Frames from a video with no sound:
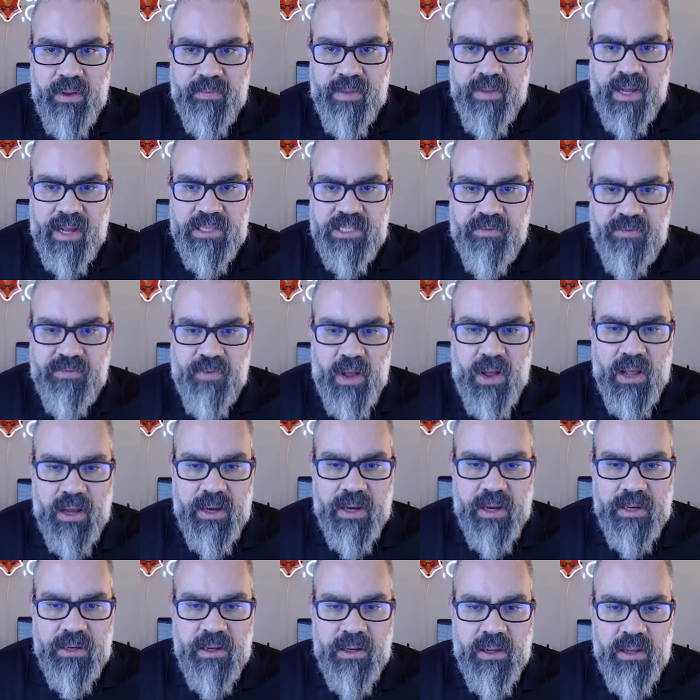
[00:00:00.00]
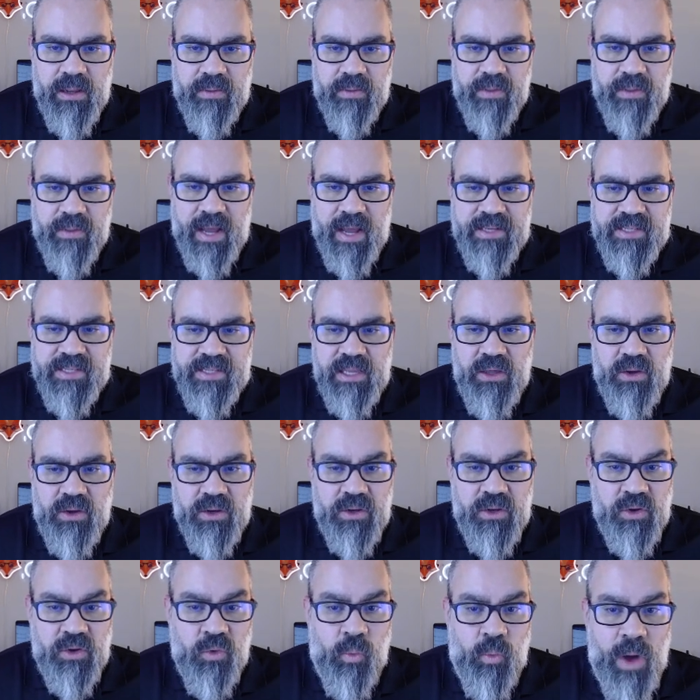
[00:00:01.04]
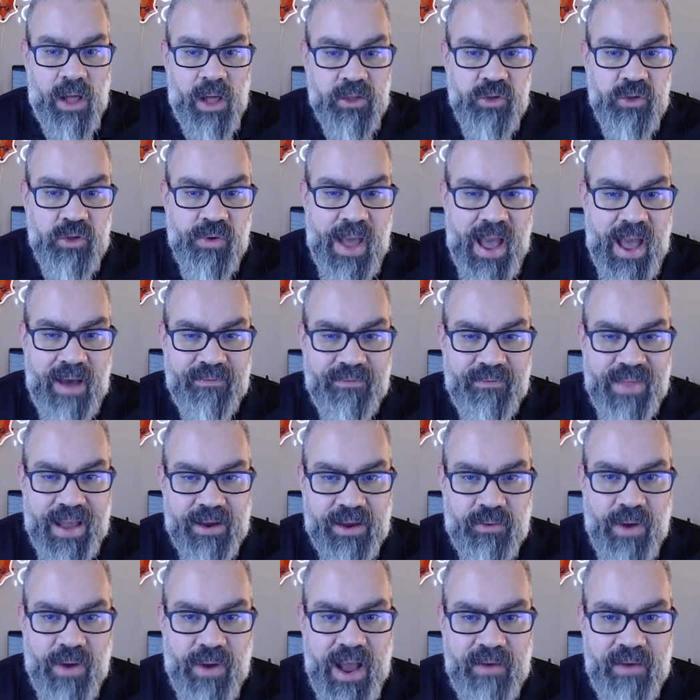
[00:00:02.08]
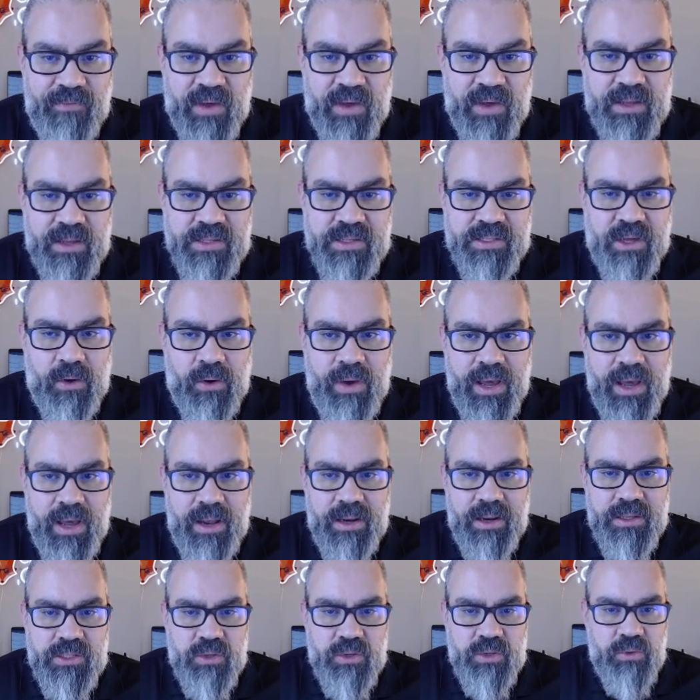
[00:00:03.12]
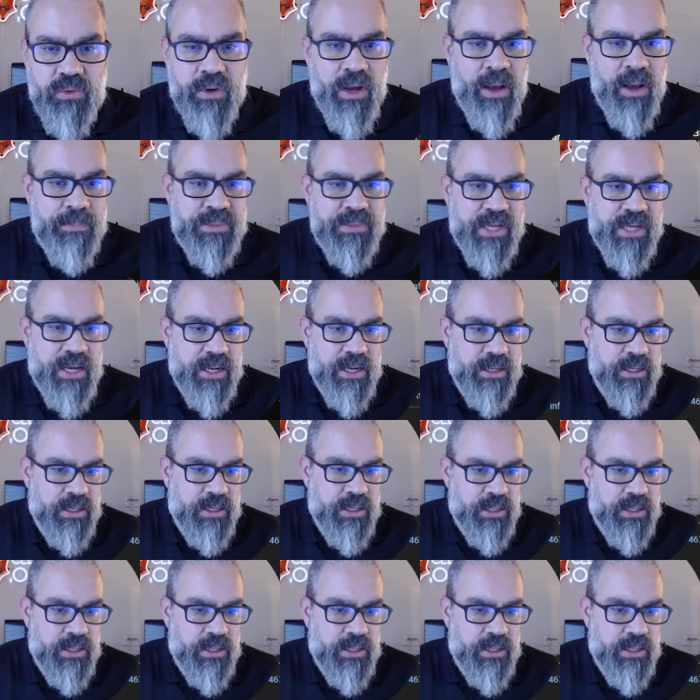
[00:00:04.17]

That's fine. The next thing you can do while you have that graphic is go ahead and do an update.